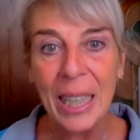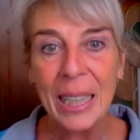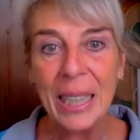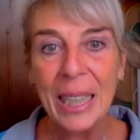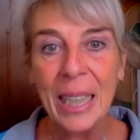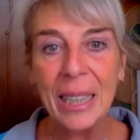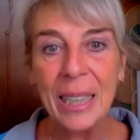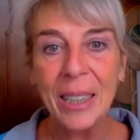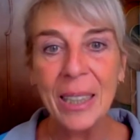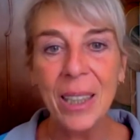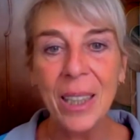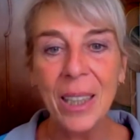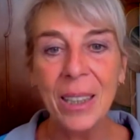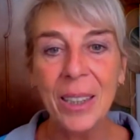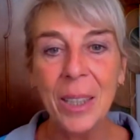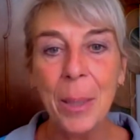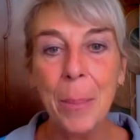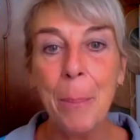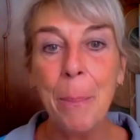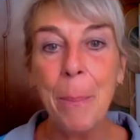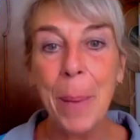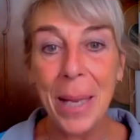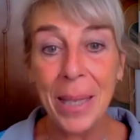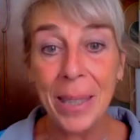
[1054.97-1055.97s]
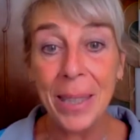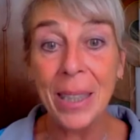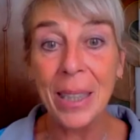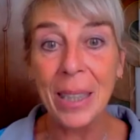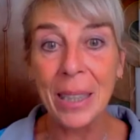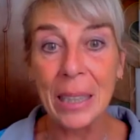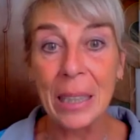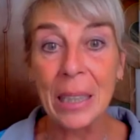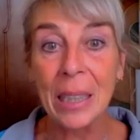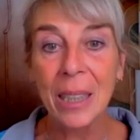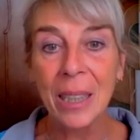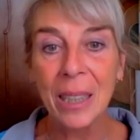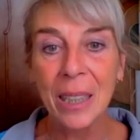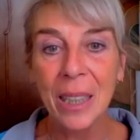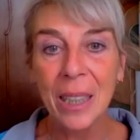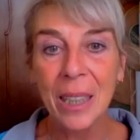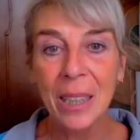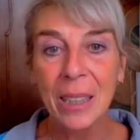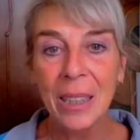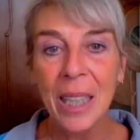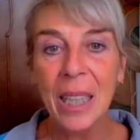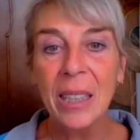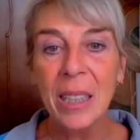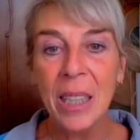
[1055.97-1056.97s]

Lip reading: that they are dependent. That's